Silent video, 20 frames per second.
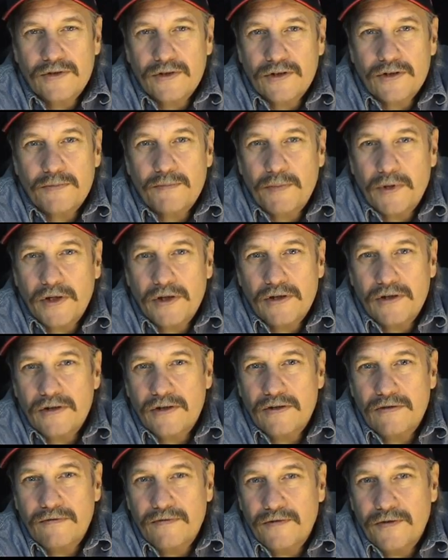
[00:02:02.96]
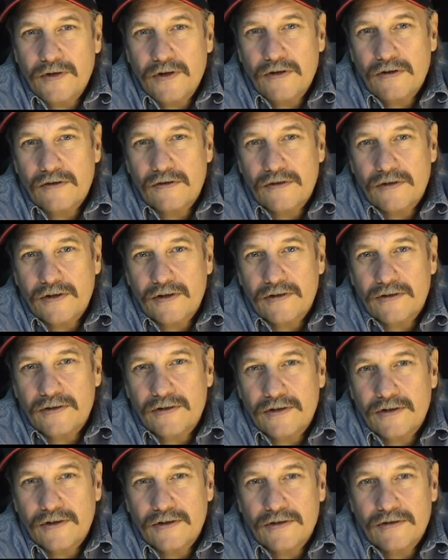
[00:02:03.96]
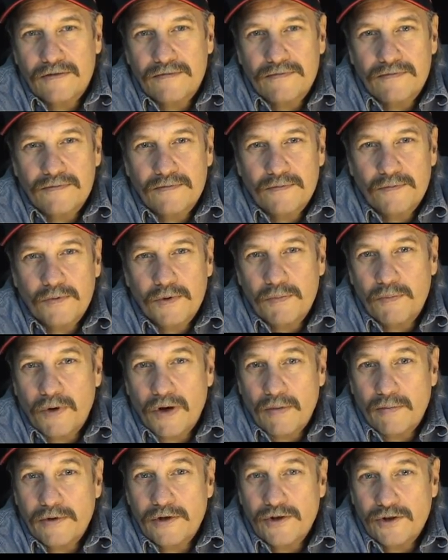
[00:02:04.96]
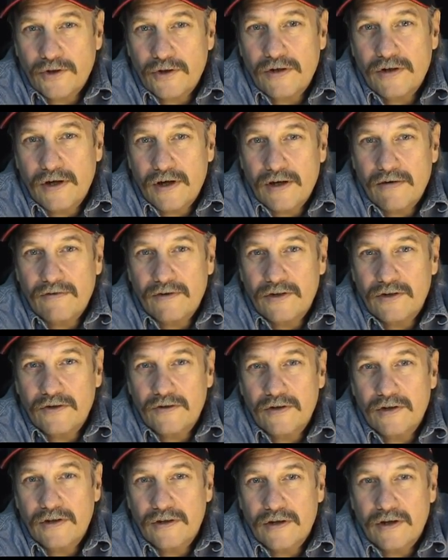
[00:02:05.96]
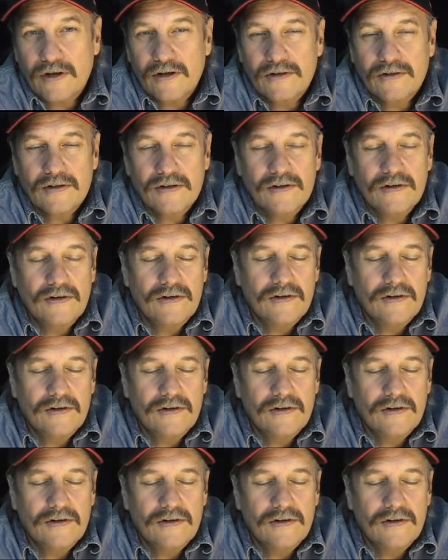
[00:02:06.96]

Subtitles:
suspended the fear that we probably should have at doing that.